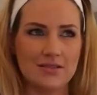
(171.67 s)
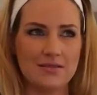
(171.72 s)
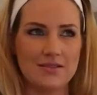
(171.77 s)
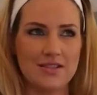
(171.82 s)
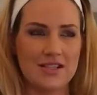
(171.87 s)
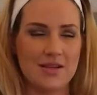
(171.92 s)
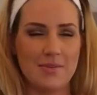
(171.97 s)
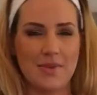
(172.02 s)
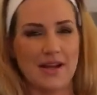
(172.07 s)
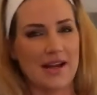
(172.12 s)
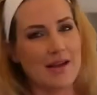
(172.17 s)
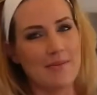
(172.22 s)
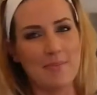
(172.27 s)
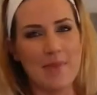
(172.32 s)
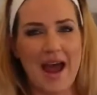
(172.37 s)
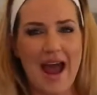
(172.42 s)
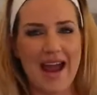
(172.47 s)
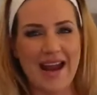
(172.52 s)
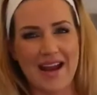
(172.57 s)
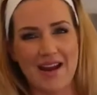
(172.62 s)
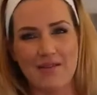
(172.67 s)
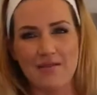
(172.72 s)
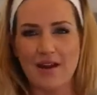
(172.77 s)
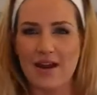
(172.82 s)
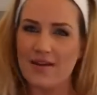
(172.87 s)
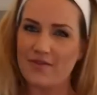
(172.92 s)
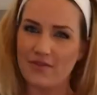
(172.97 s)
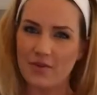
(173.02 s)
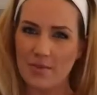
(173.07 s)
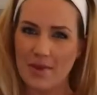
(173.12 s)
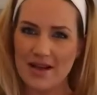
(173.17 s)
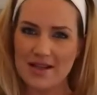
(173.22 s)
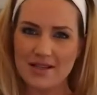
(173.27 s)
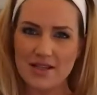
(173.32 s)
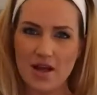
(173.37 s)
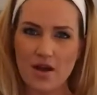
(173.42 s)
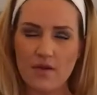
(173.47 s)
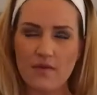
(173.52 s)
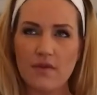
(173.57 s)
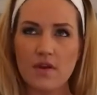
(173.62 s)
seem like I'd pack it right for
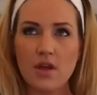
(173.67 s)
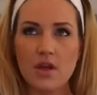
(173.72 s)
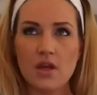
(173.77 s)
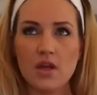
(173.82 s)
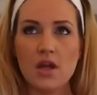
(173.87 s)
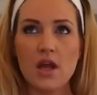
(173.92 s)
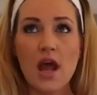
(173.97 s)
myself.